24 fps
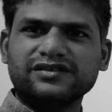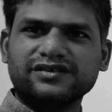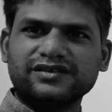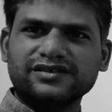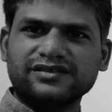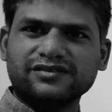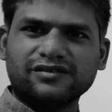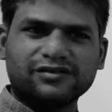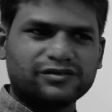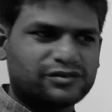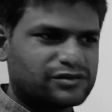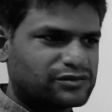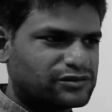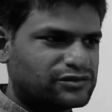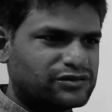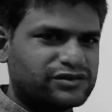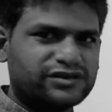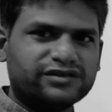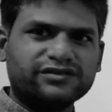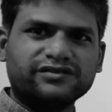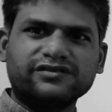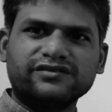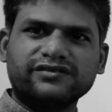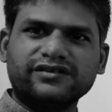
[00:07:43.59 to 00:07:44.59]
It is also
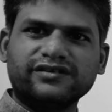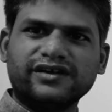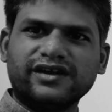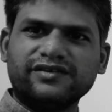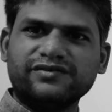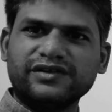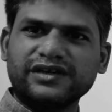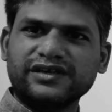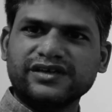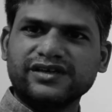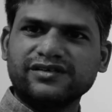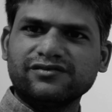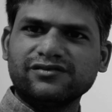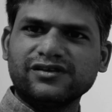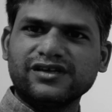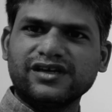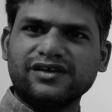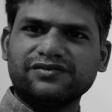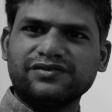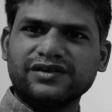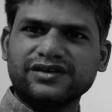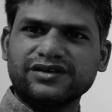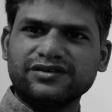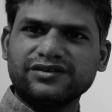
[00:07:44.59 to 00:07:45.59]
going to effectively
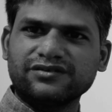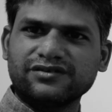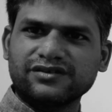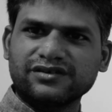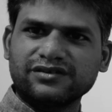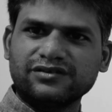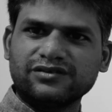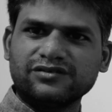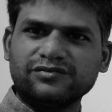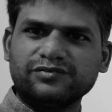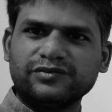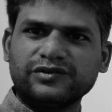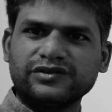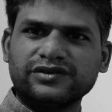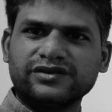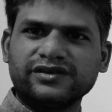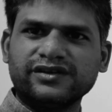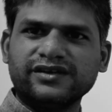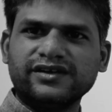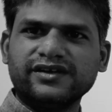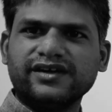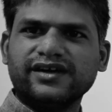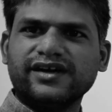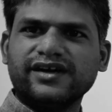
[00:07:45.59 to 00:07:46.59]
affect your throughput
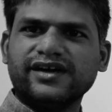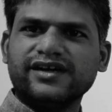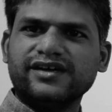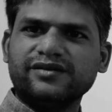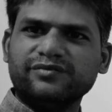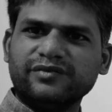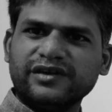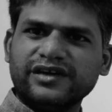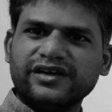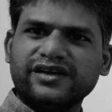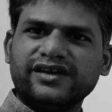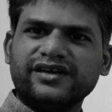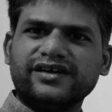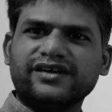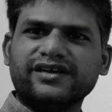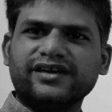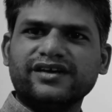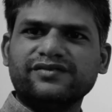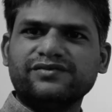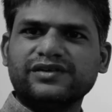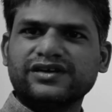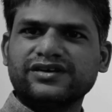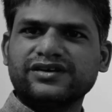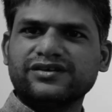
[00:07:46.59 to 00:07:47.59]
and may
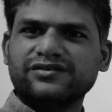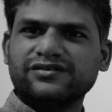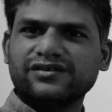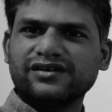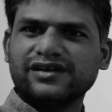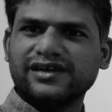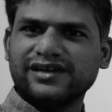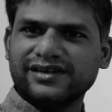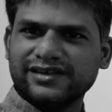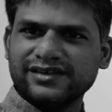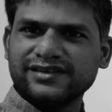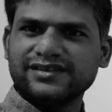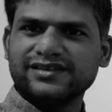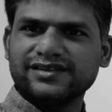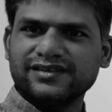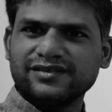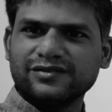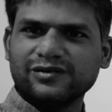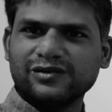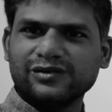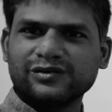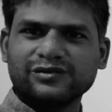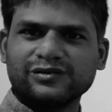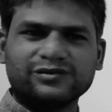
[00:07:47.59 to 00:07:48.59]
affect your latencies
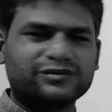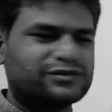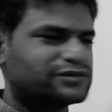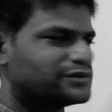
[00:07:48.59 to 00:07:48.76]
also.